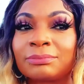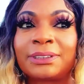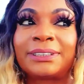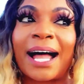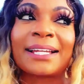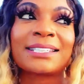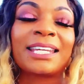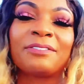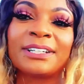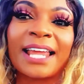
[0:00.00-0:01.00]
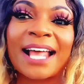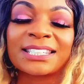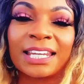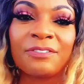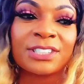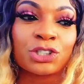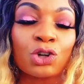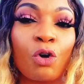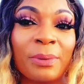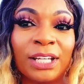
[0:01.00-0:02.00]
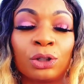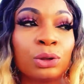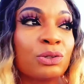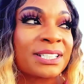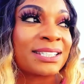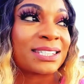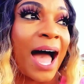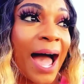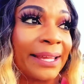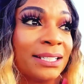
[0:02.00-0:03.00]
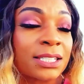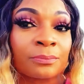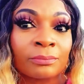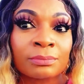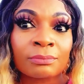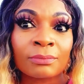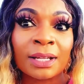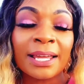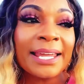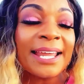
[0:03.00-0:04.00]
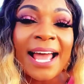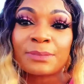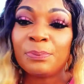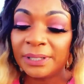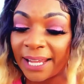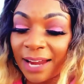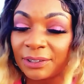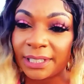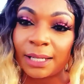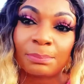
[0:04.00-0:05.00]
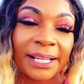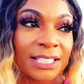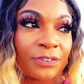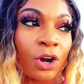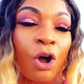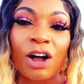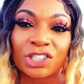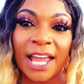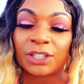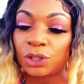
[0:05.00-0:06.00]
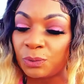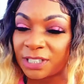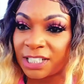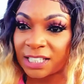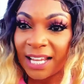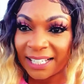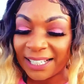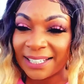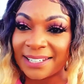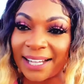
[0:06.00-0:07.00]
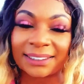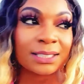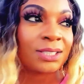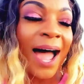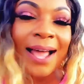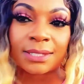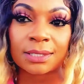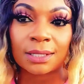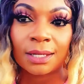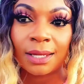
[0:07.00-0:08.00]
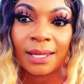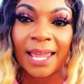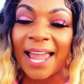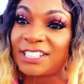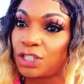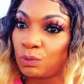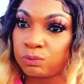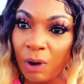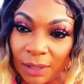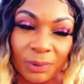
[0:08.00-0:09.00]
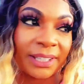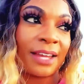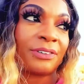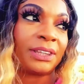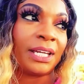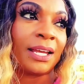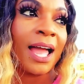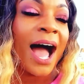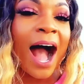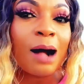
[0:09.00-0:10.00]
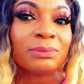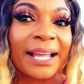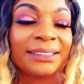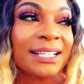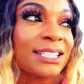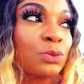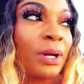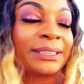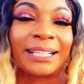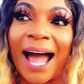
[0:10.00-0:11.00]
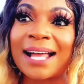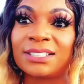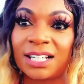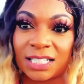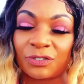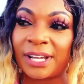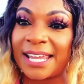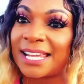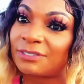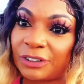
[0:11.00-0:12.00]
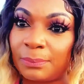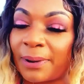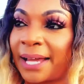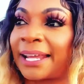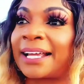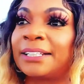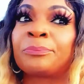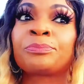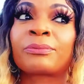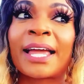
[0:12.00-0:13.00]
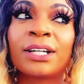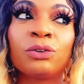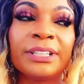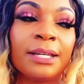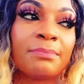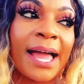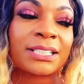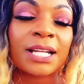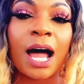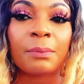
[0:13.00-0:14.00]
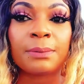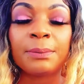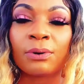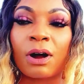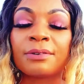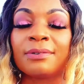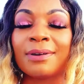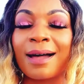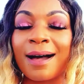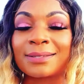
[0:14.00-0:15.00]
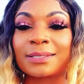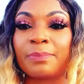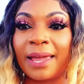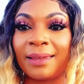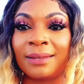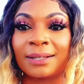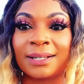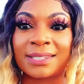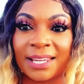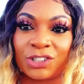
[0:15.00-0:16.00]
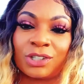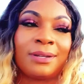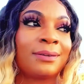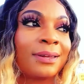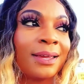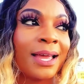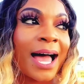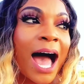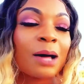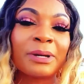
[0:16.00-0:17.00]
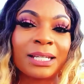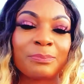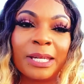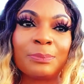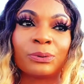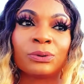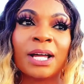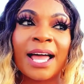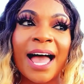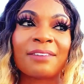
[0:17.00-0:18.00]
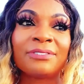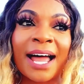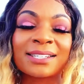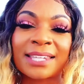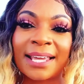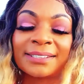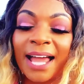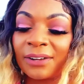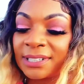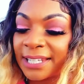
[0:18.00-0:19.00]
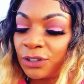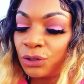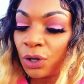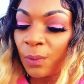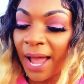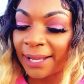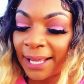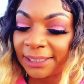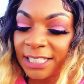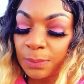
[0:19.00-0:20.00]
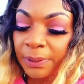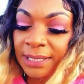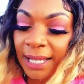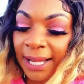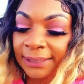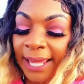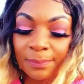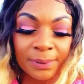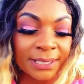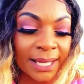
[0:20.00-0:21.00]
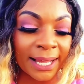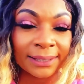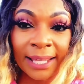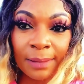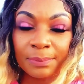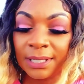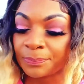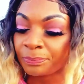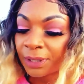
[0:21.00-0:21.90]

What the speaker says: God has given so many clues and signs. He has put everything in place for her. All she had to do was just connect the dots and just run with everything. I'm like, this is what God does for everybody. I could only imagine how many people are not paying attention. How many people have not sat down and said, you know what, I got this piece, I got that piece, I got that piece.